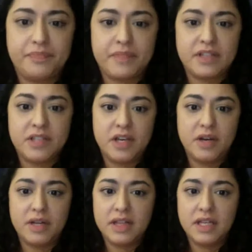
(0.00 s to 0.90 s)
So
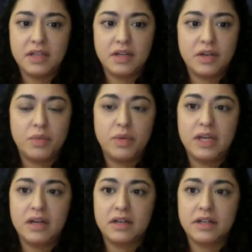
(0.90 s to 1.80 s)
I think we
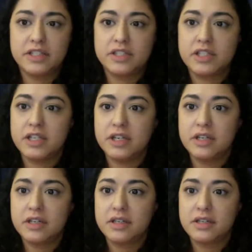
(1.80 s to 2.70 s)
are going to
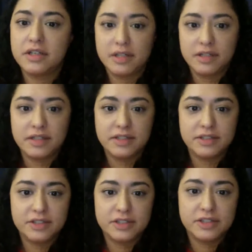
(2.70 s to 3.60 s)

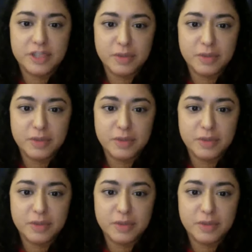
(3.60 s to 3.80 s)
do a